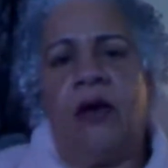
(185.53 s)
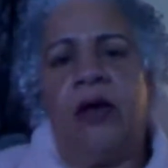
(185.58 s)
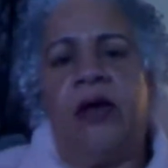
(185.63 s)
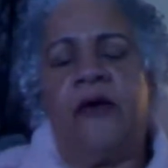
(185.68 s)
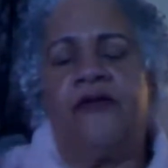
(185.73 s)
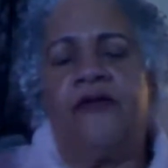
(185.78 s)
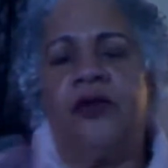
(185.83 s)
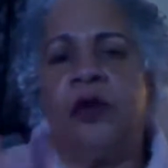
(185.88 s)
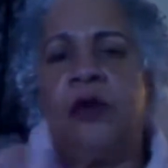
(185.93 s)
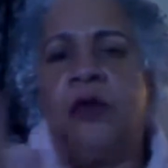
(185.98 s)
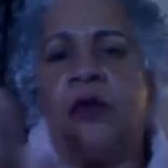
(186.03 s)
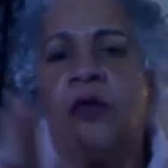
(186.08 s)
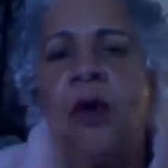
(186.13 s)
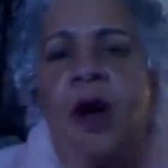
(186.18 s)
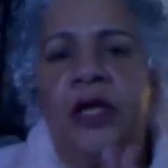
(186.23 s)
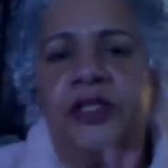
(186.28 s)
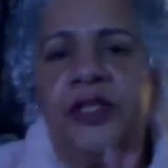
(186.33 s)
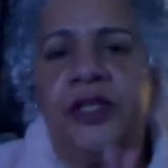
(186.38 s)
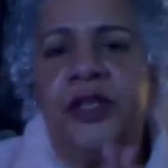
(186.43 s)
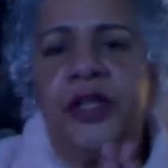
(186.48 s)
If you're
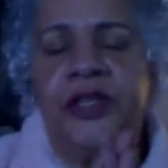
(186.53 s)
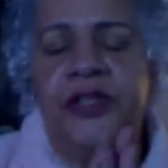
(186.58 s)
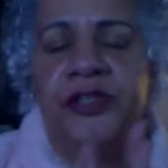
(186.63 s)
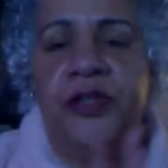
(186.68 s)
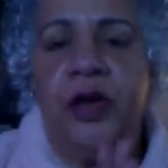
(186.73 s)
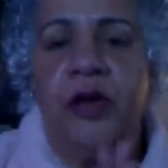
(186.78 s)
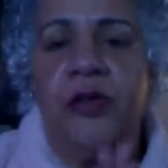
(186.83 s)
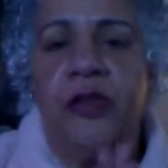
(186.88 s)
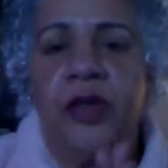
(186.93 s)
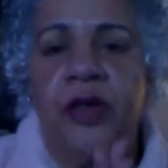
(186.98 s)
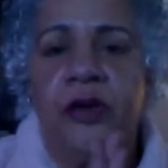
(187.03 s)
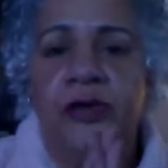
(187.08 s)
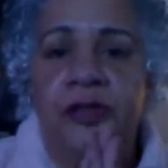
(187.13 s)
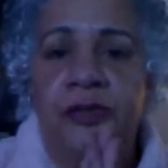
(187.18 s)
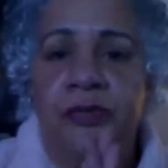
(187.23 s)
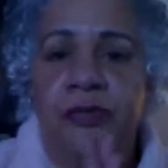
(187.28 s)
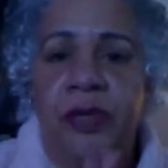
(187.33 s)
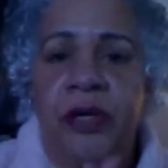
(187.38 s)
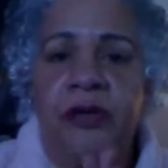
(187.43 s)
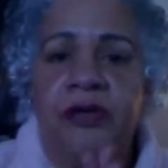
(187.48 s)
watching this, know that your
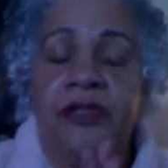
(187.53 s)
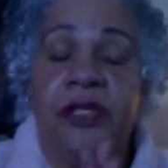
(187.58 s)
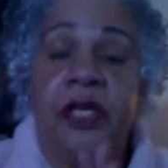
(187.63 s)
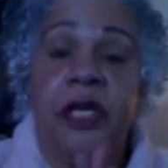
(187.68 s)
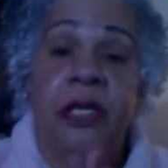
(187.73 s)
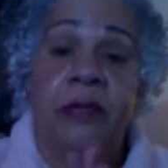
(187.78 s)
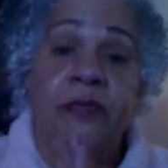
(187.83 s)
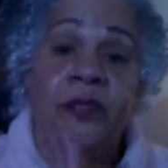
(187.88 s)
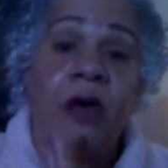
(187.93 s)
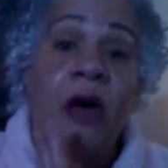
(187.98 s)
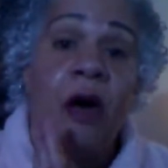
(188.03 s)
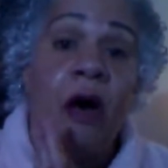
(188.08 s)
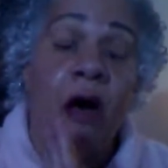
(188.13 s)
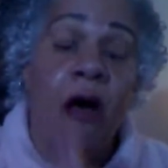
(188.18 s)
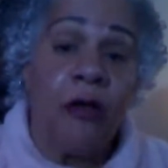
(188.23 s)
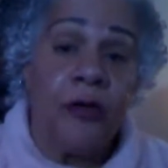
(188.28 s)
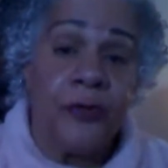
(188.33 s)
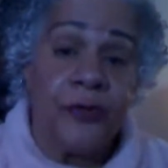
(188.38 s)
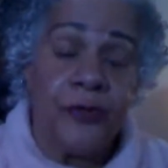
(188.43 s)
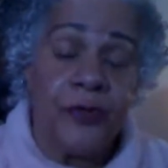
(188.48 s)
spirit teams
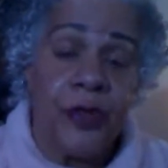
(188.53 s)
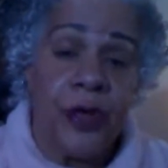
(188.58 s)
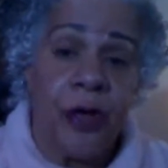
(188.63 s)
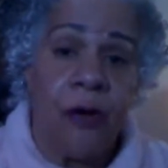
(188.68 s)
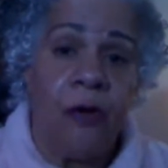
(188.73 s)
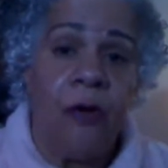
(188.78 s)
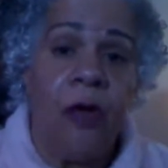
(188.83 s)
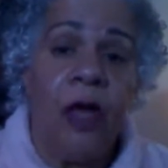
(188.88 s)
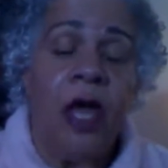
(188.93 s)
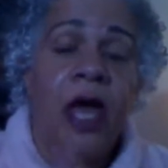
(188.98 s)
also